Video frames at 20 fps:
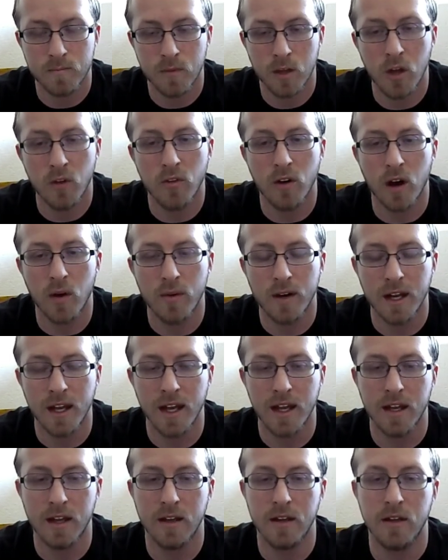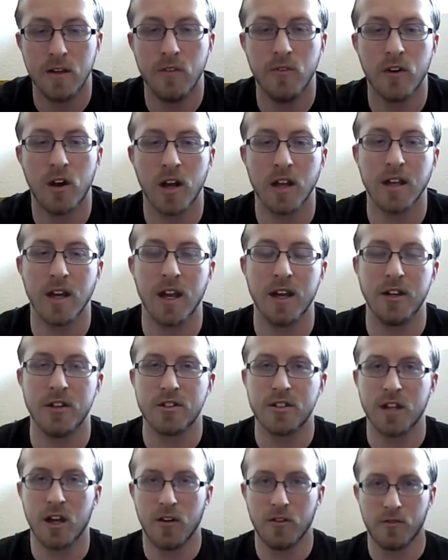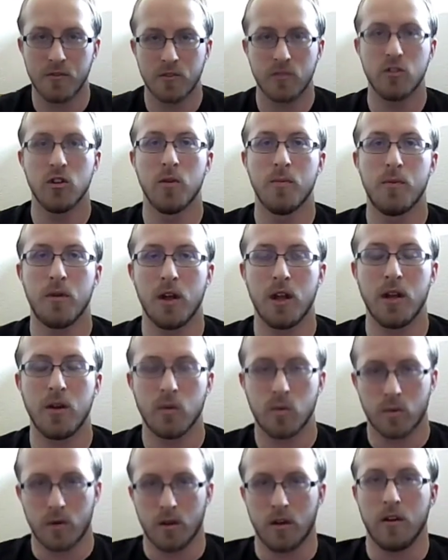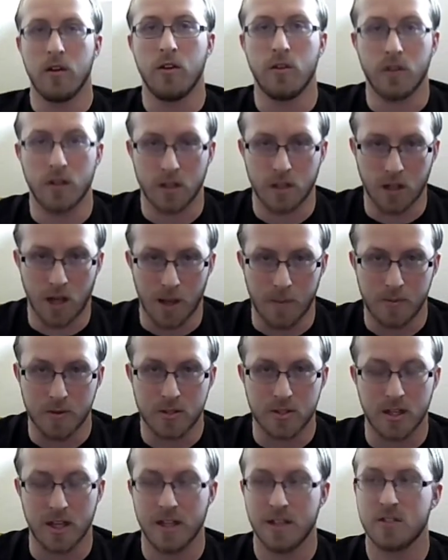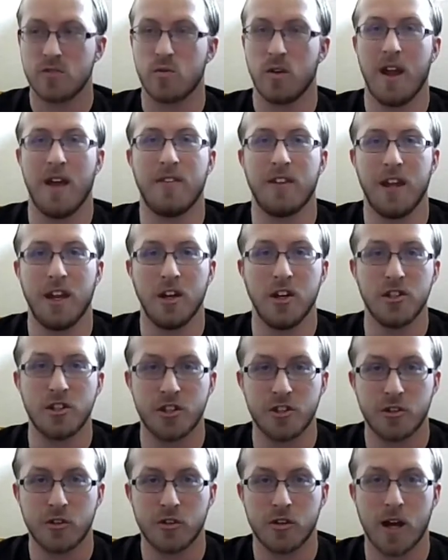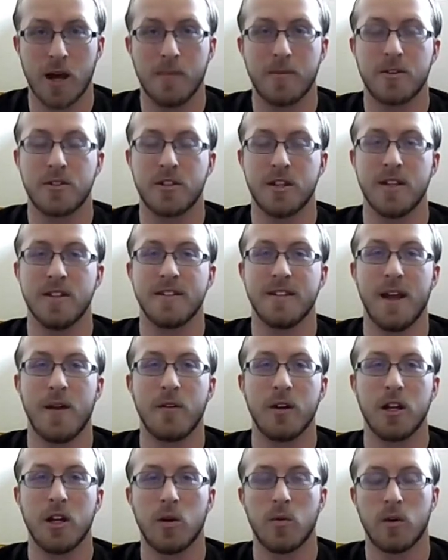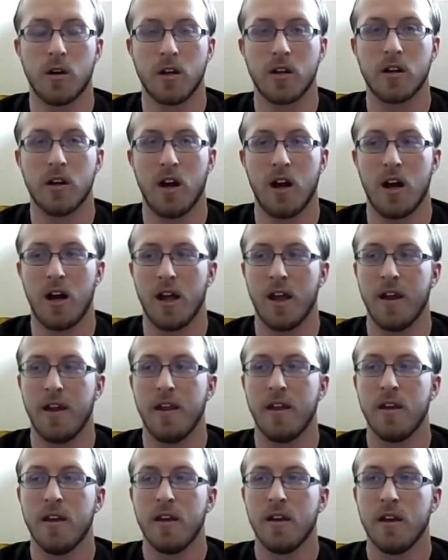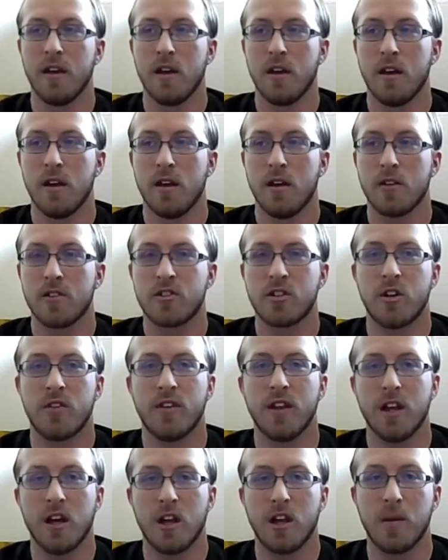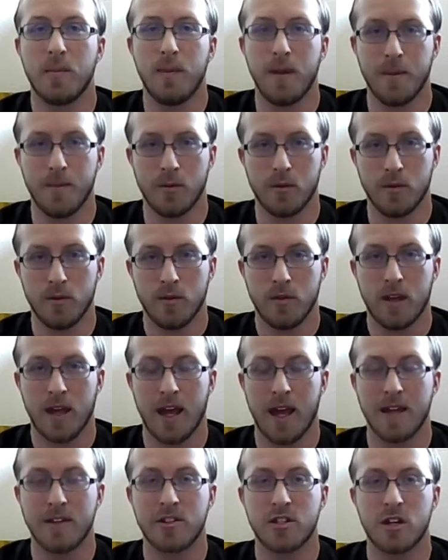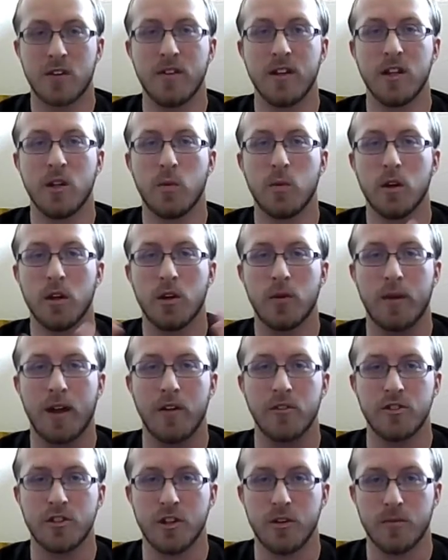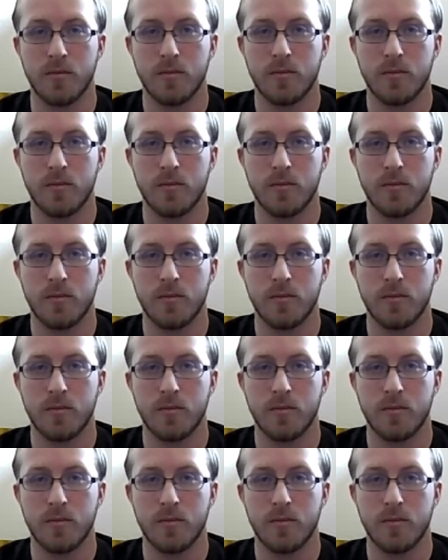You've already gotten yourself to a point where you can accomplish things, where you have the energy to accomplish things. Now we're going to work on serving other people and serving the world around you.